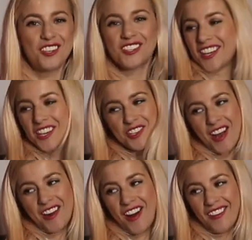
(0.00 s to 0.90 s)
You just gotta try
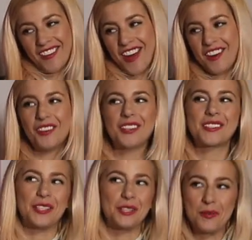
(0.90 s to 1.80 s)
it on. Okay. I know it looks
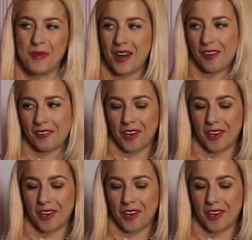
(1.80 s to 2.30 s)
a little bit out of